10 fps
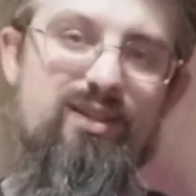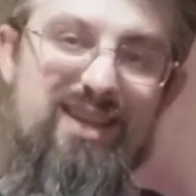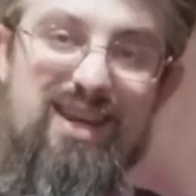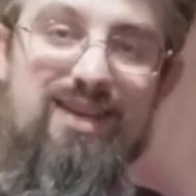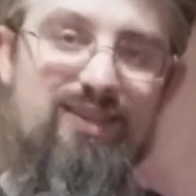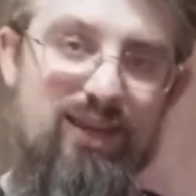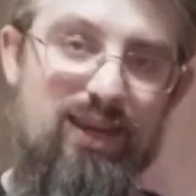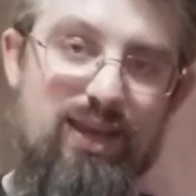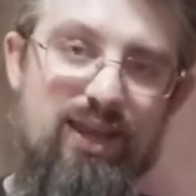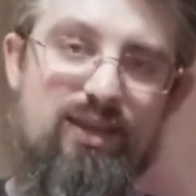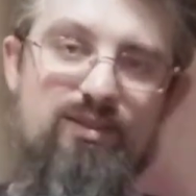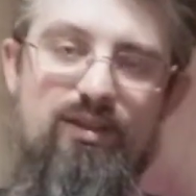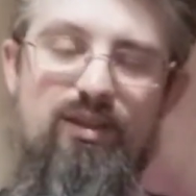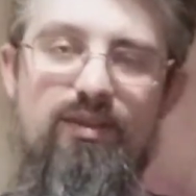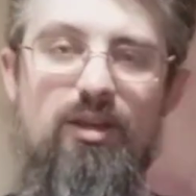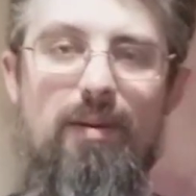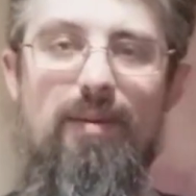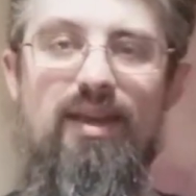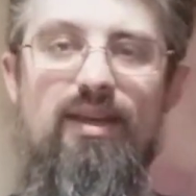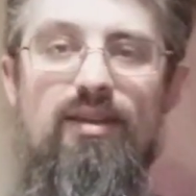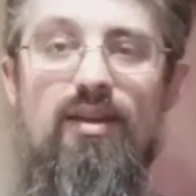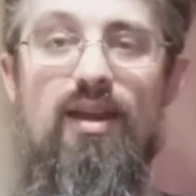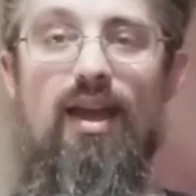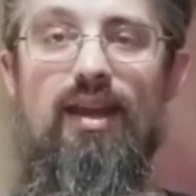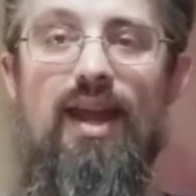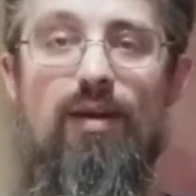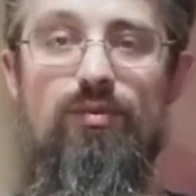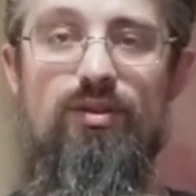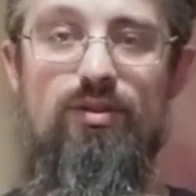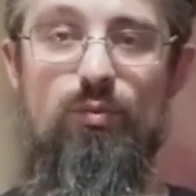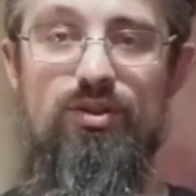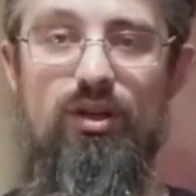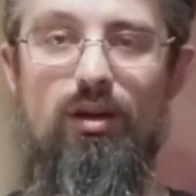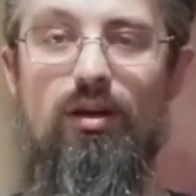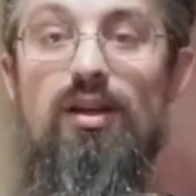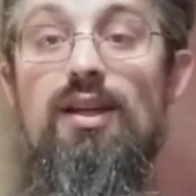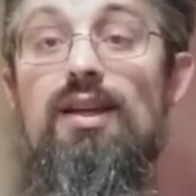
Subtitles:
easy is to think about making encounters which are